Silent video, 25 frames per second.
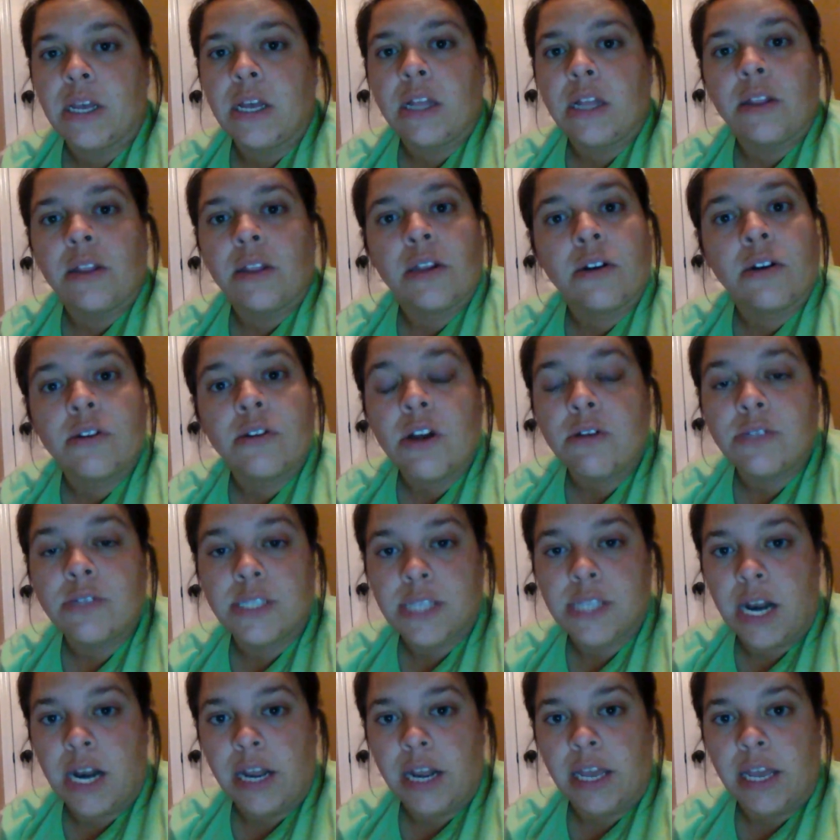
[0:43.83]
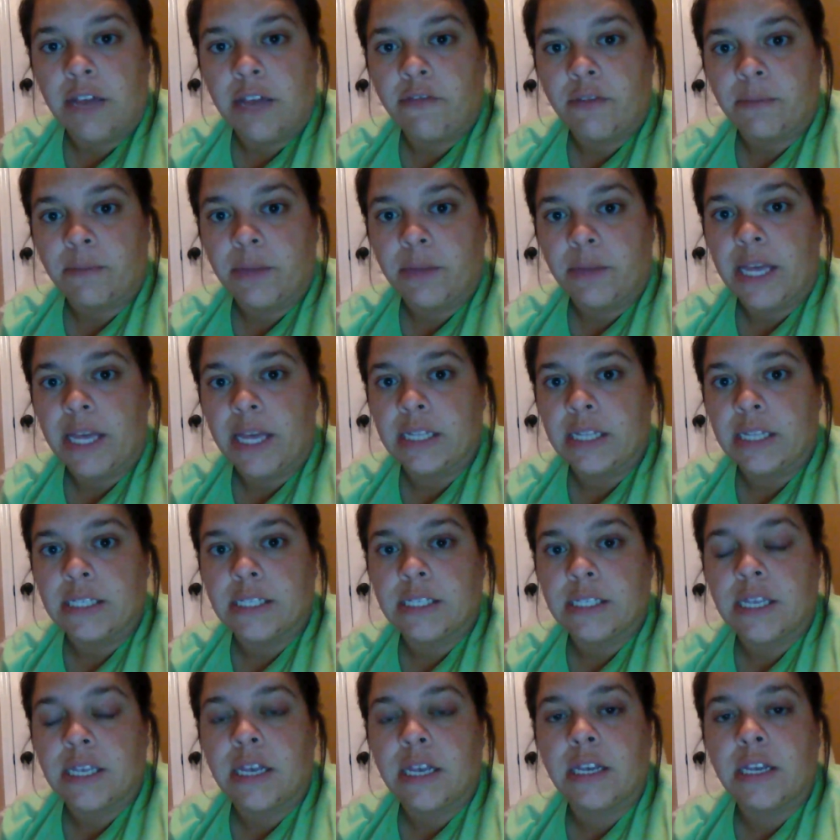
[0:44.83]
little notes that I get from
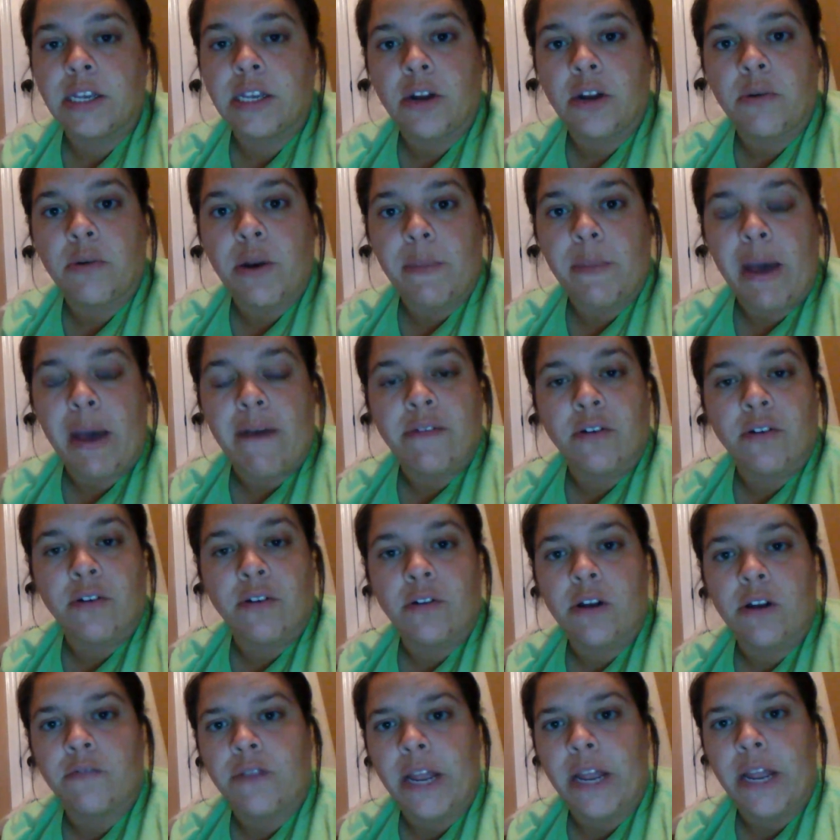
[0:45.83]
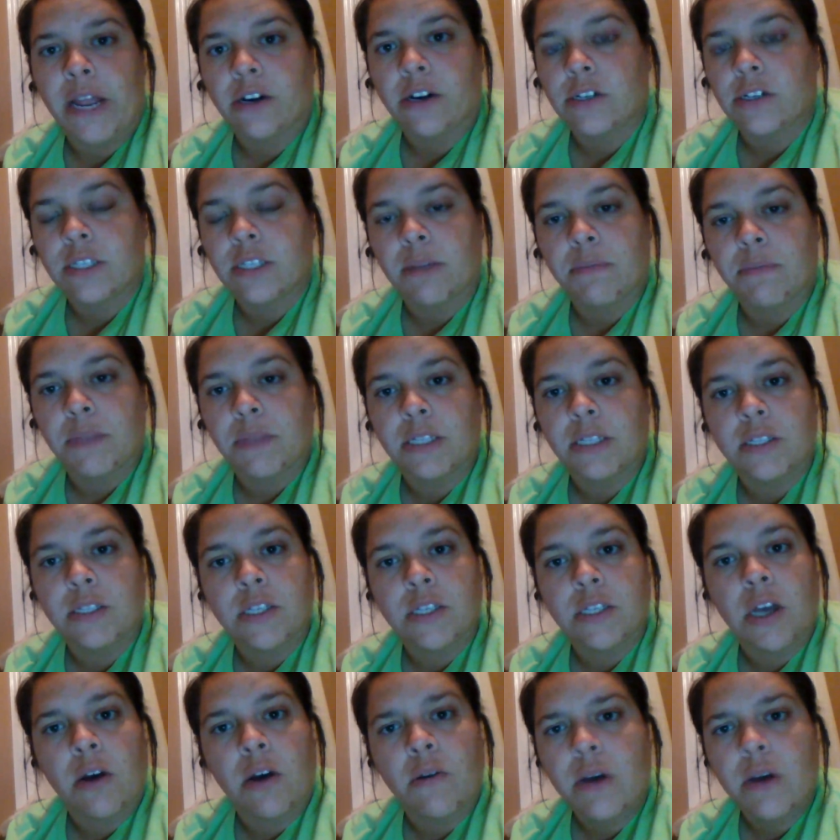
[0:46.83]
kids, when I'm having a rough day or something.
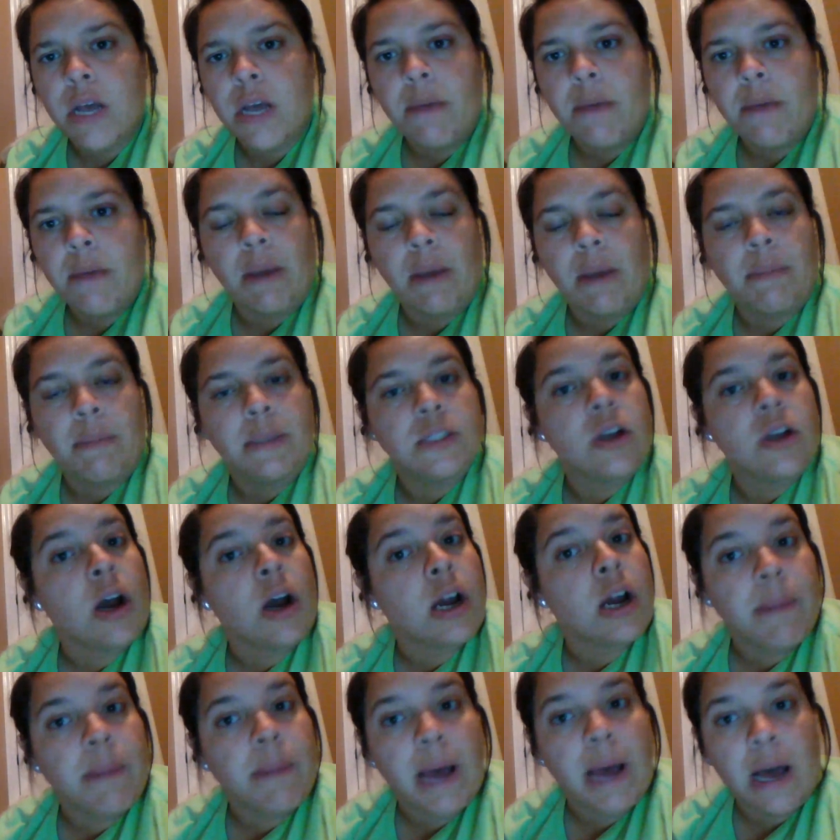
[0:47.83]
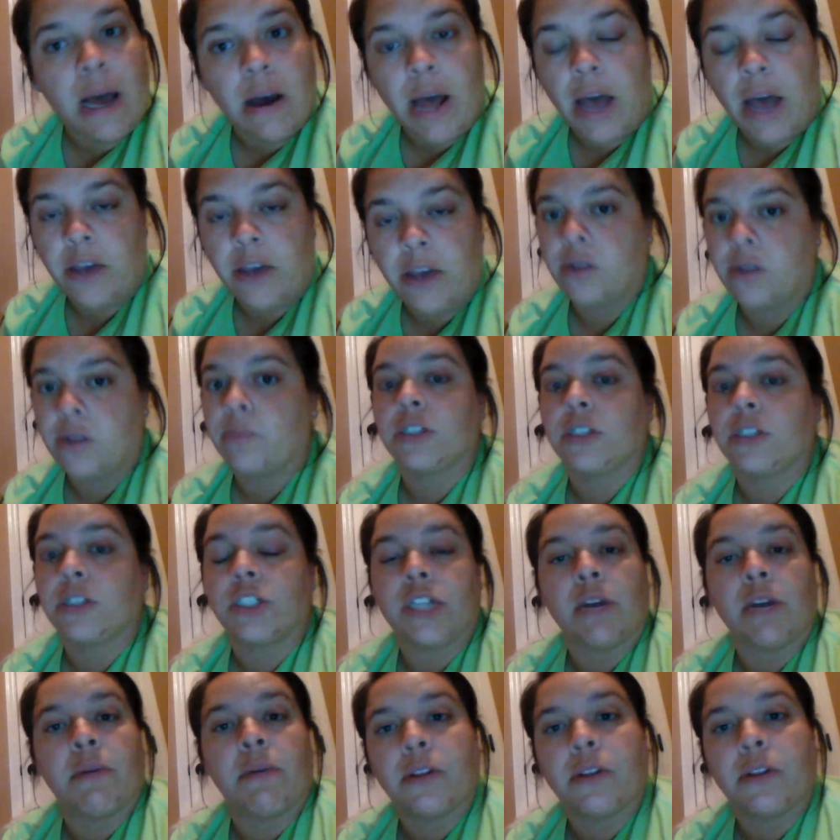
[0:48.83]
So maybe talk about how you
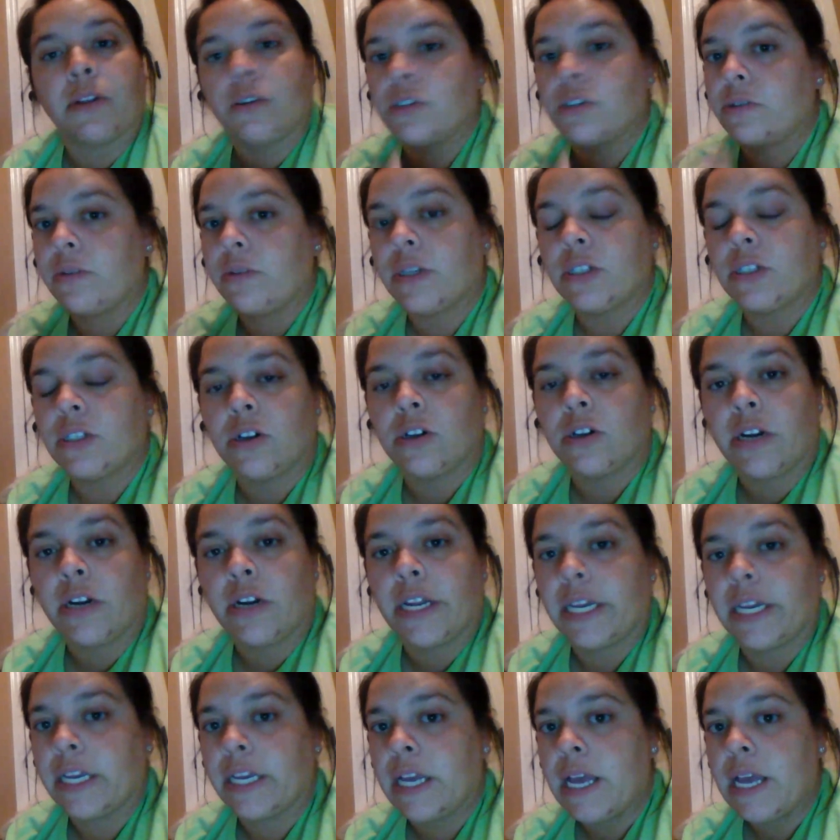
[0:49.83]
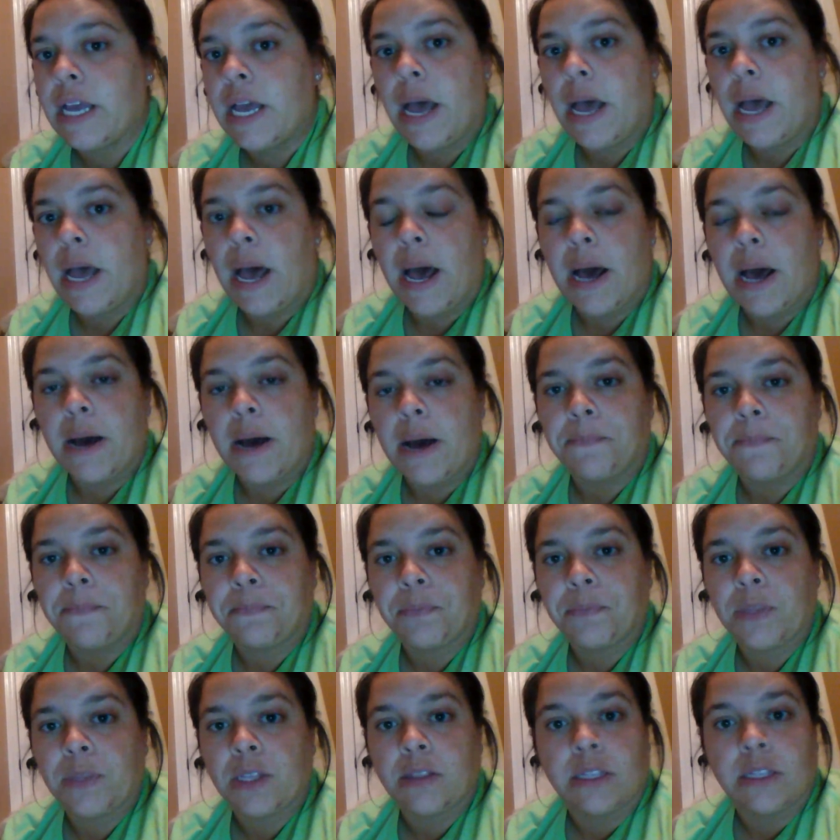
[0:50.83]
appreciate what they're doing during
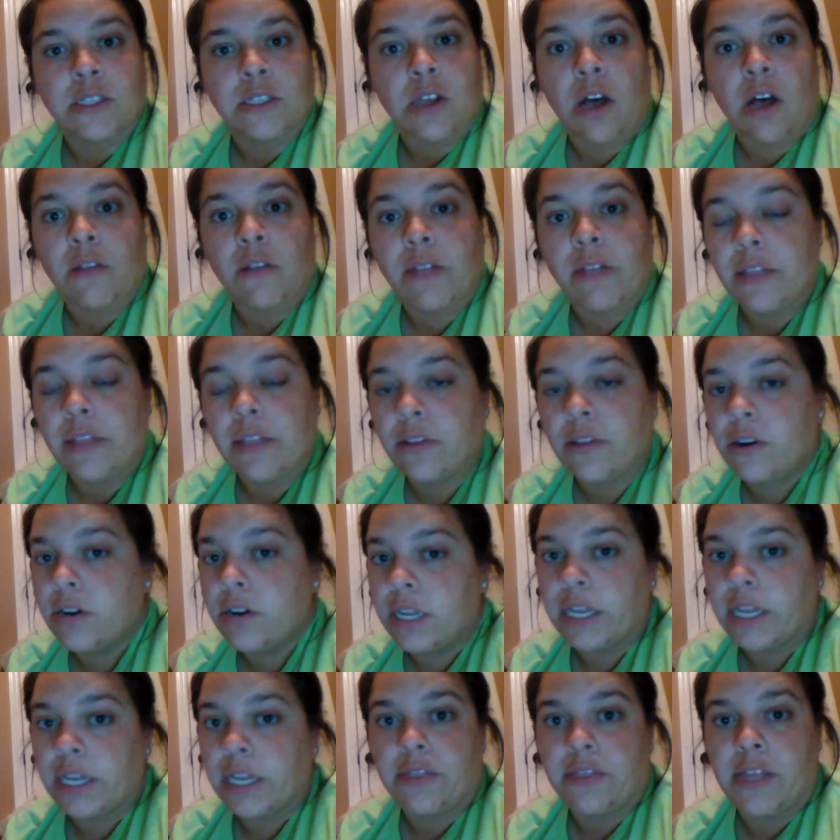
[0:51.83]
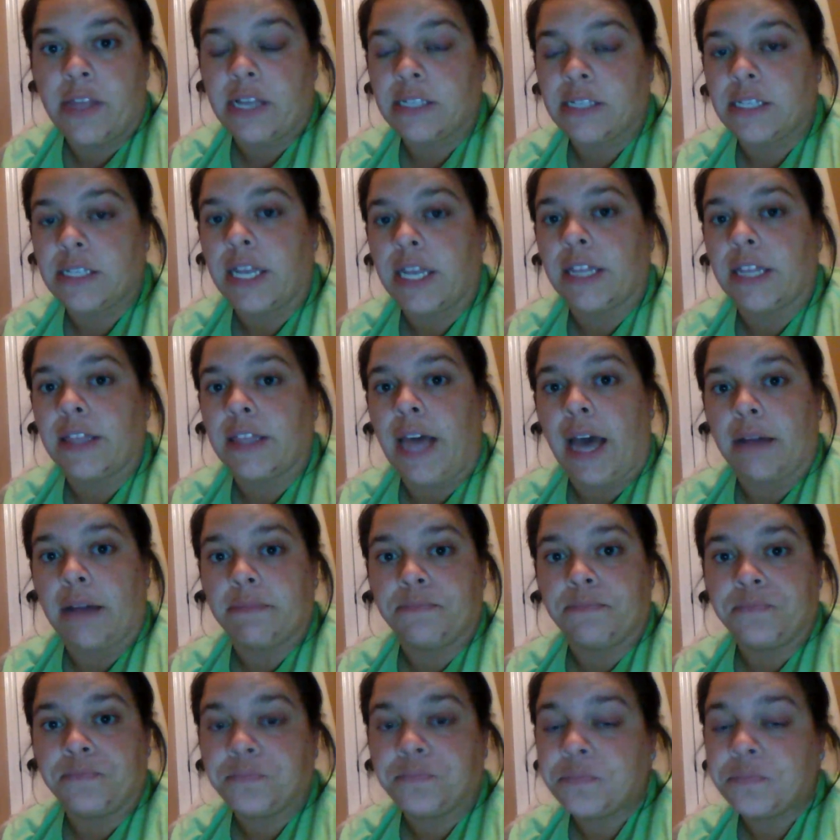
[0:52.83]
this online learning and things like that.
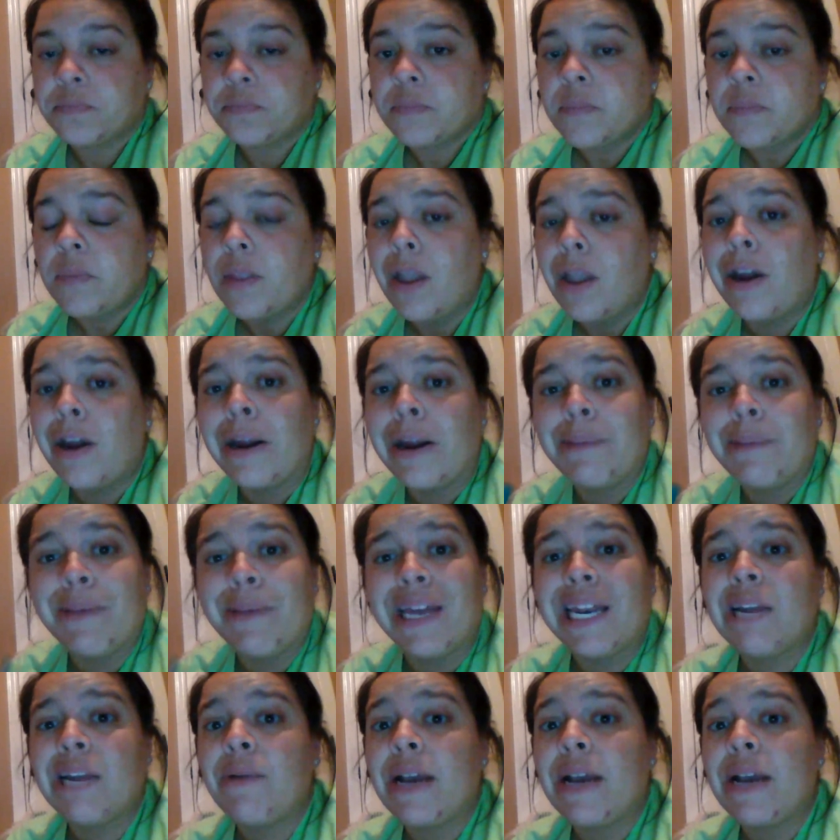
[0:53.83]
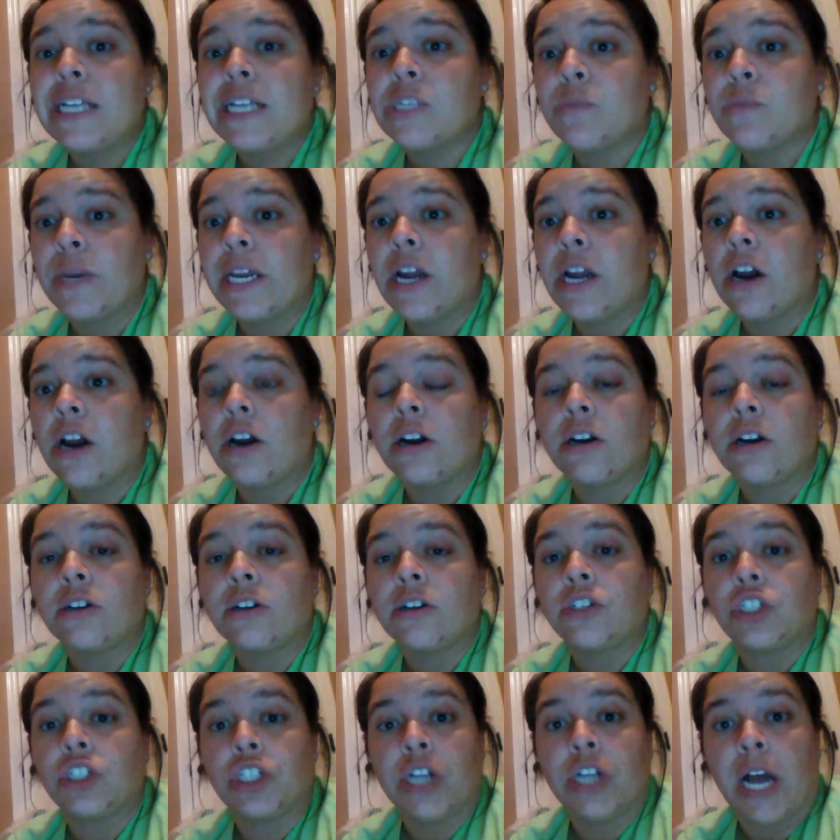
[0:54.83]
All right, but anyways, we
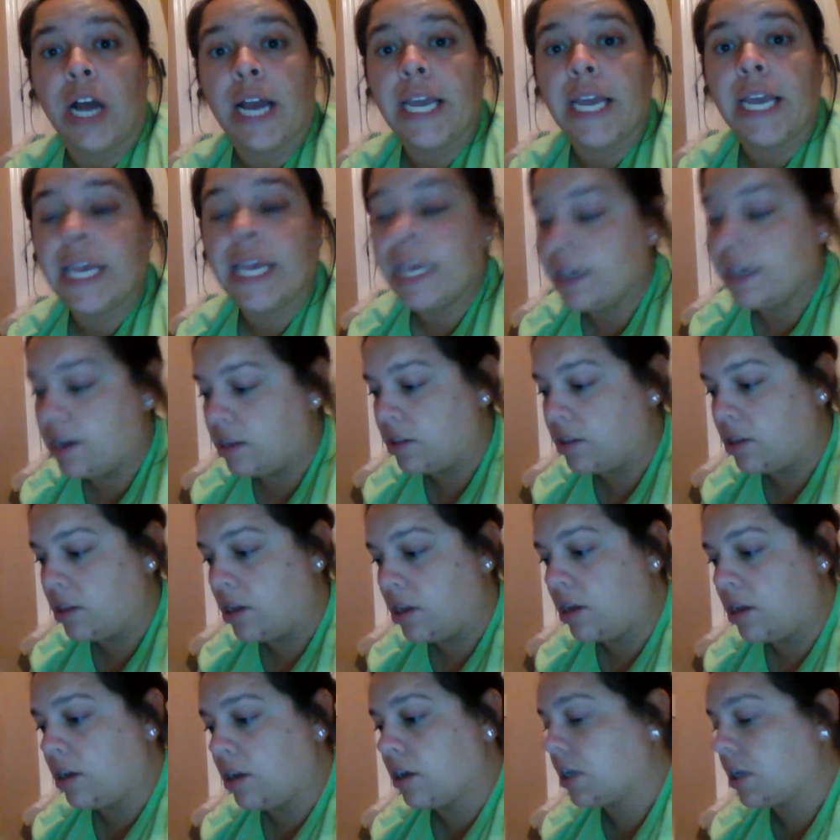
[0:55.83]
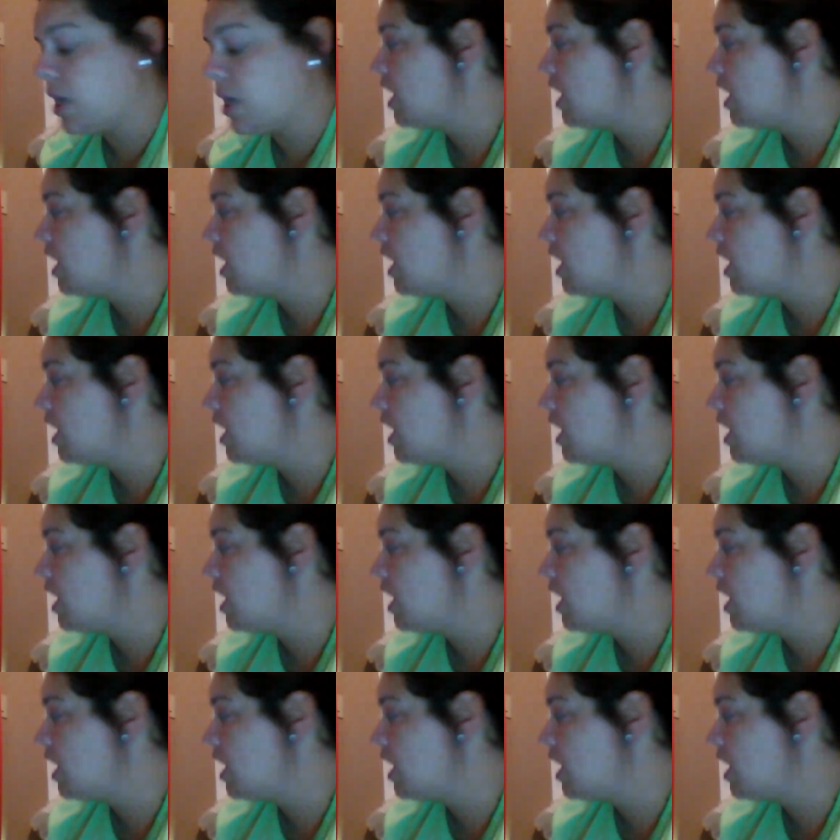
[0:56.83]
are chugging along.